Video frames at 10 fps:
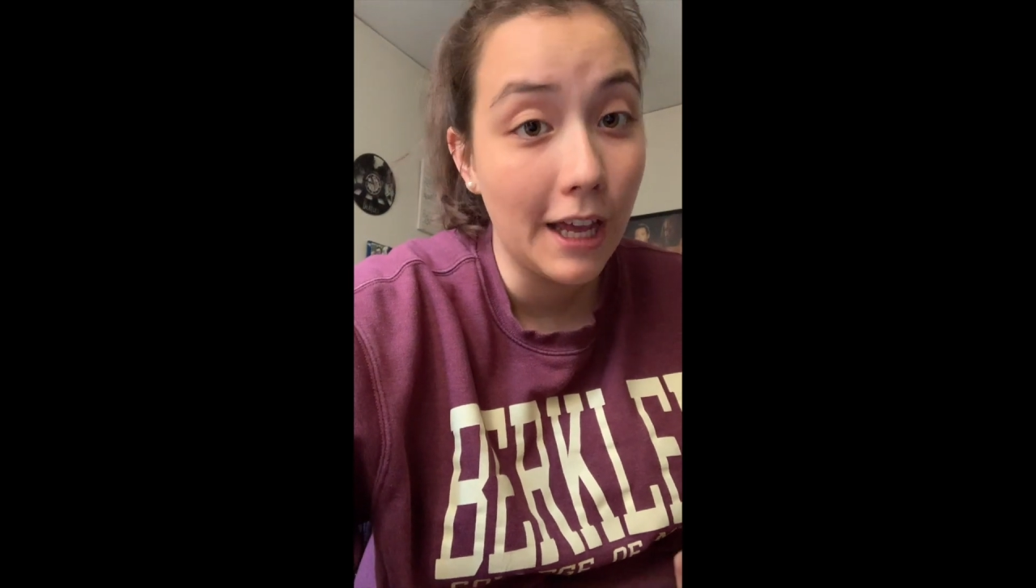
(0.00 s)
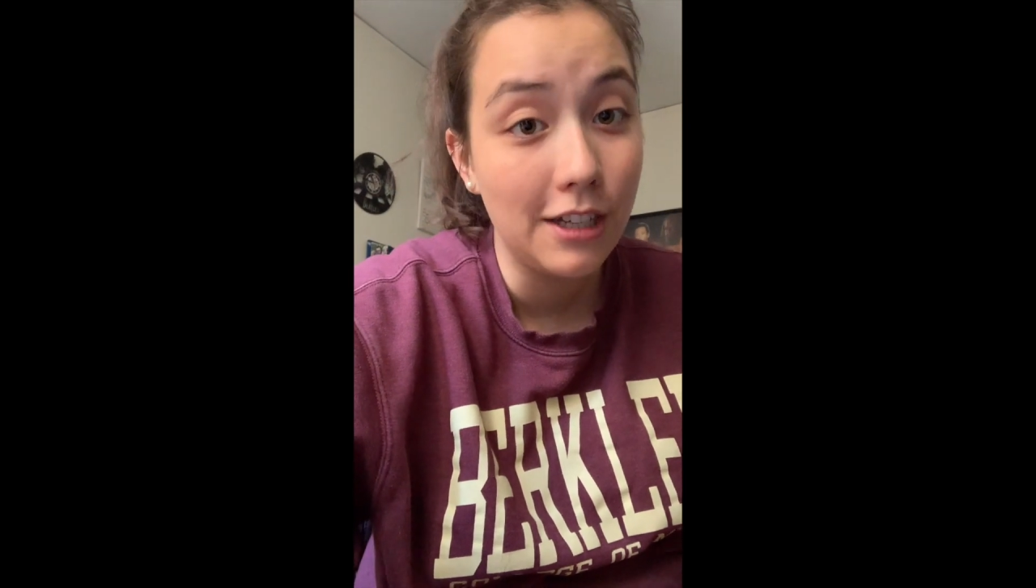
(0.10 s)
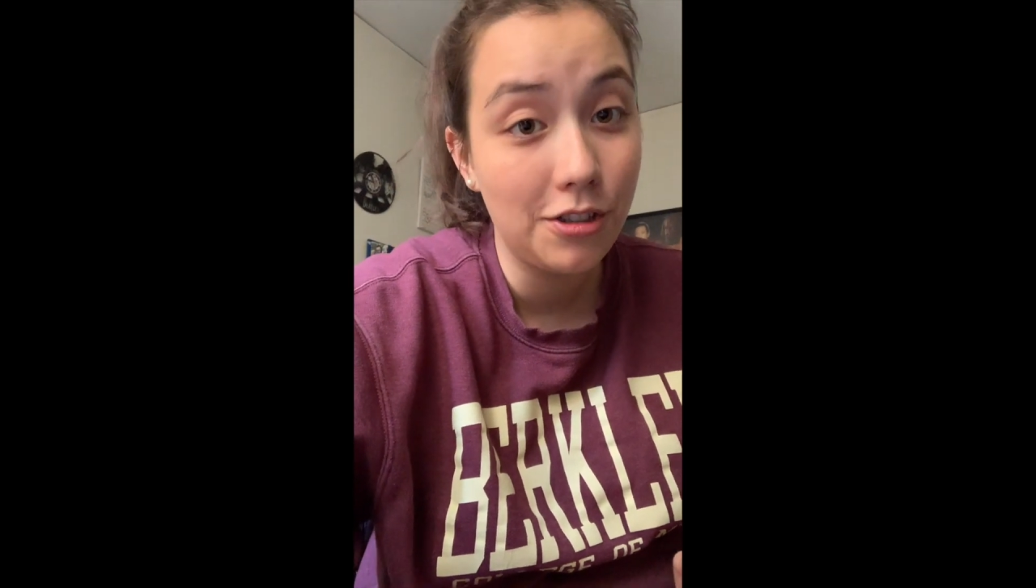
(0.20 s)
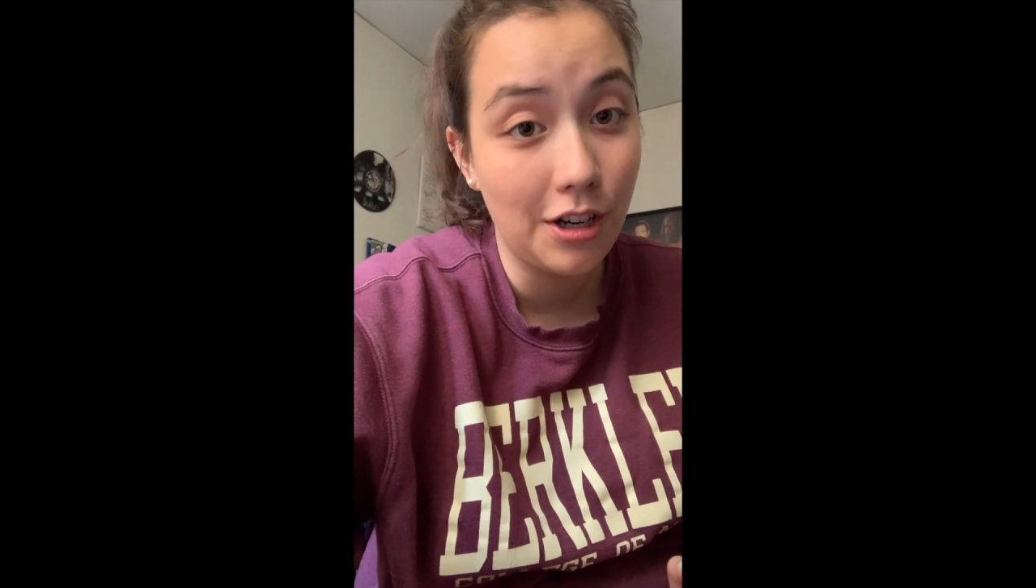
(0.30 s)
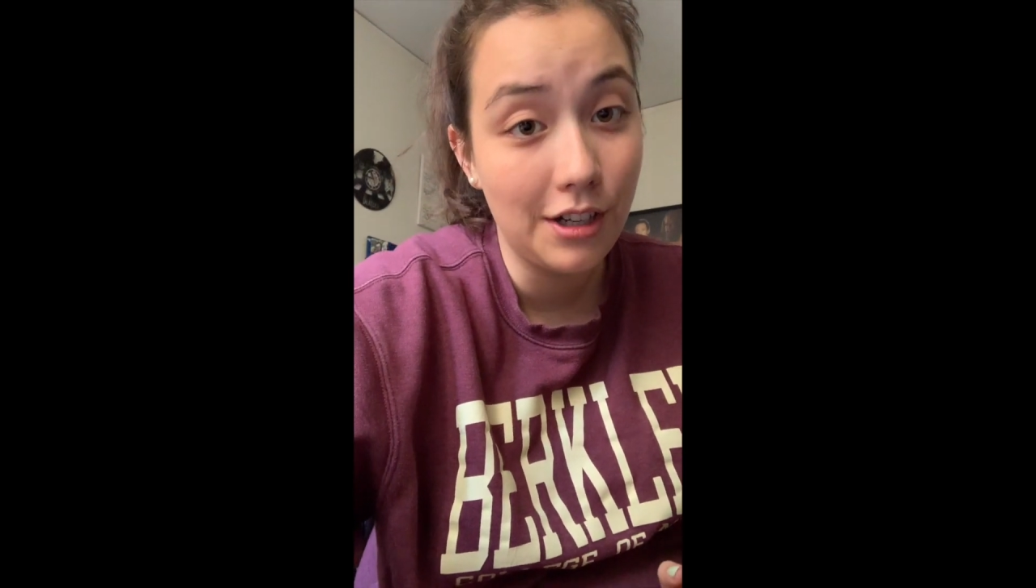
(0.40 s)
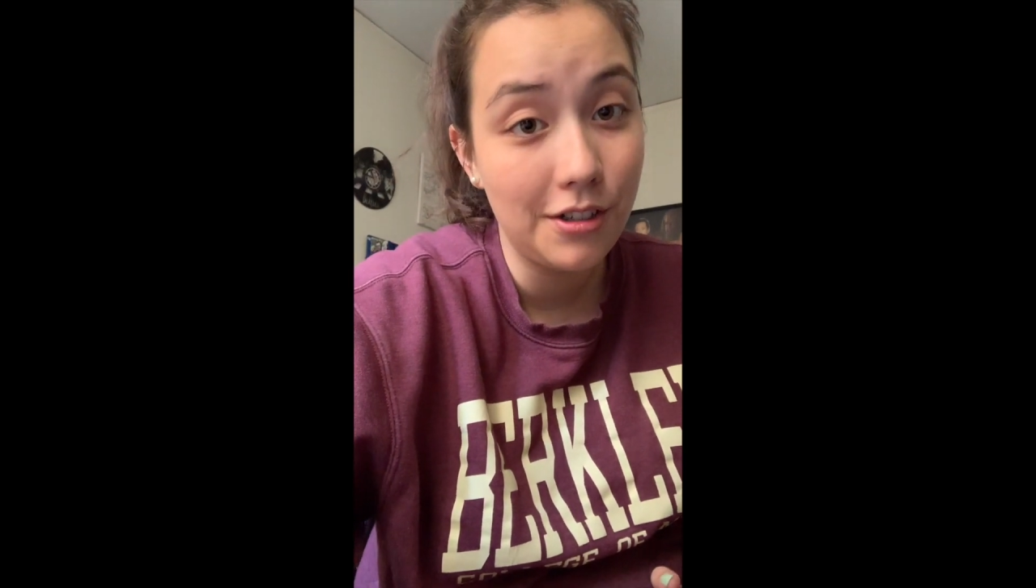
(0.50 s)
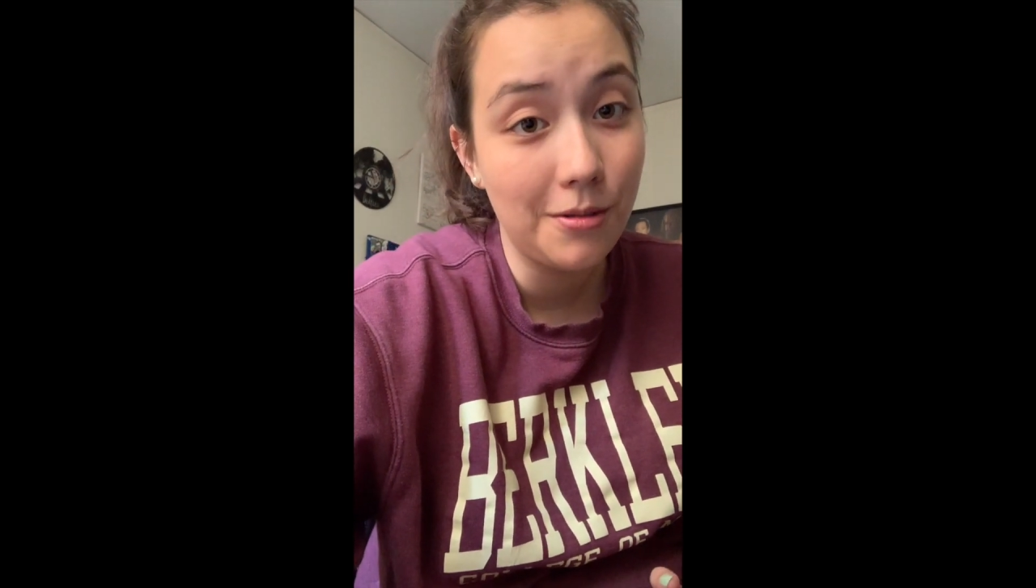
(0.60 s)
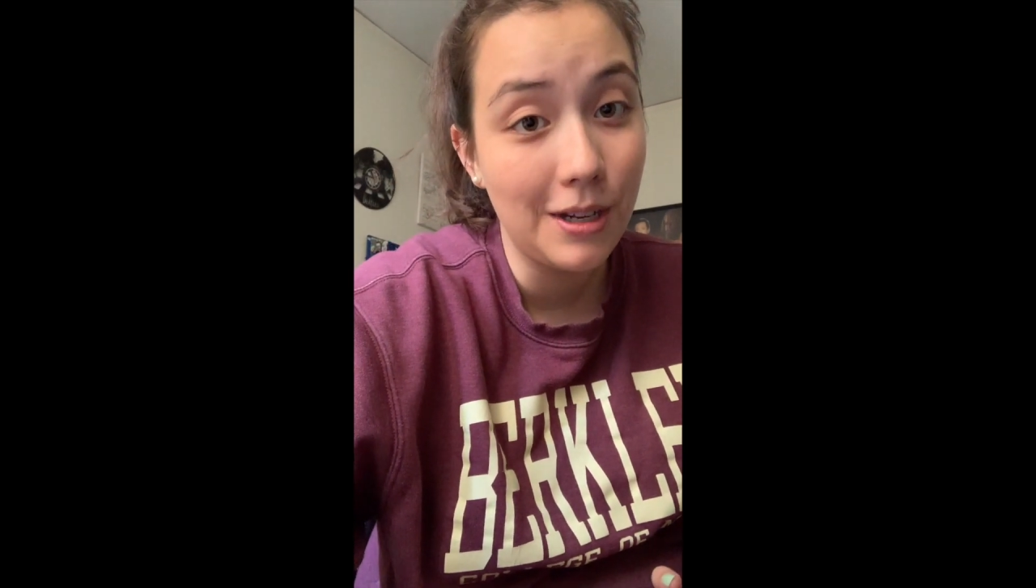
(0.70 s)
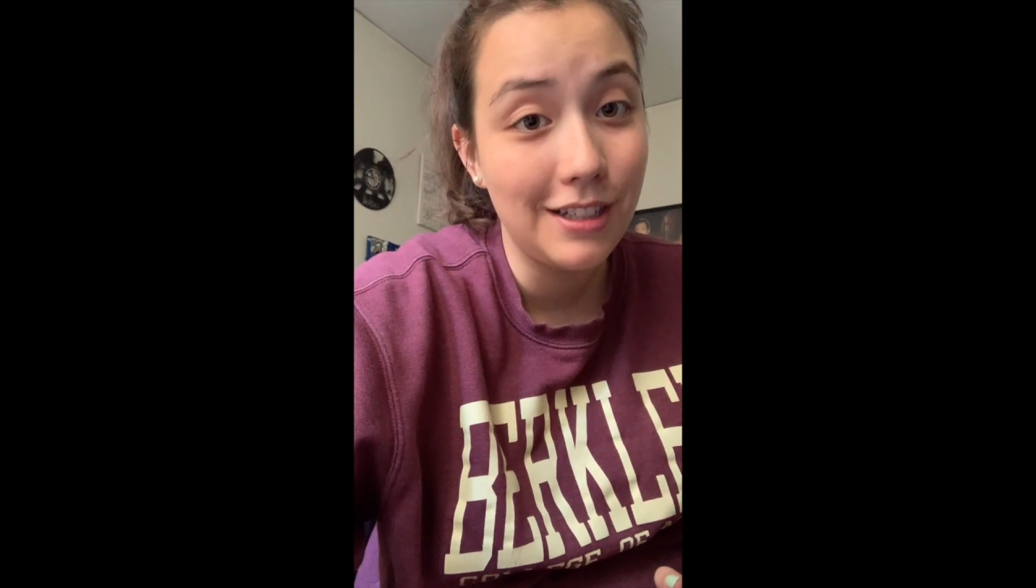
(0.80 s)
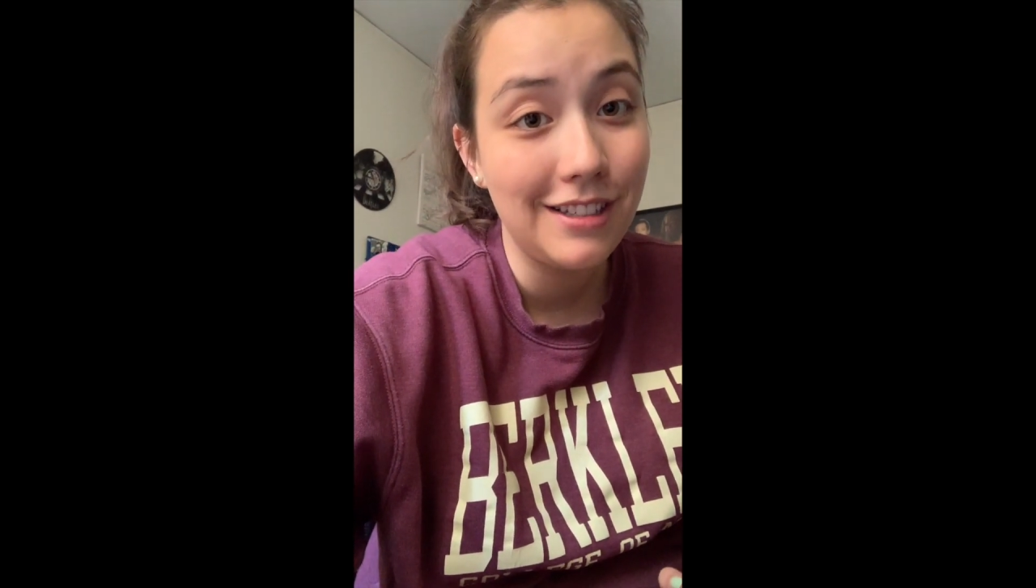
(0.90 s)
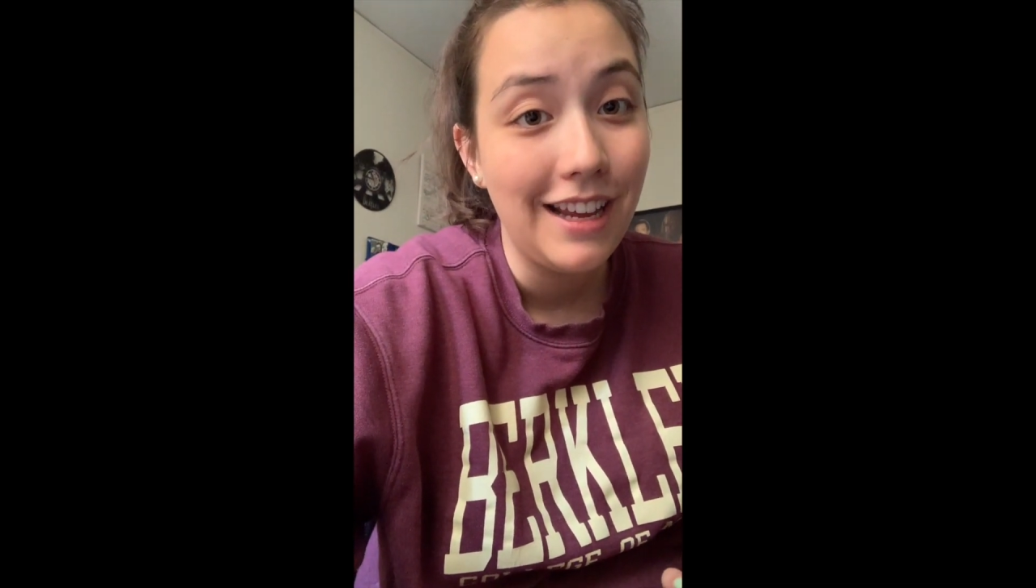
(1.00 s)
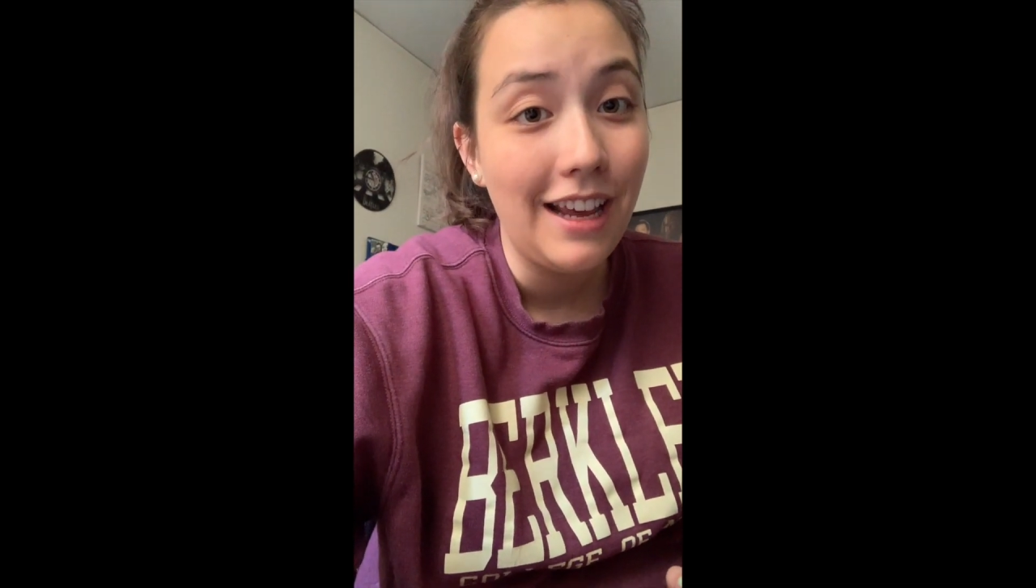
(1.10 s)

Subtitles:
string instruments.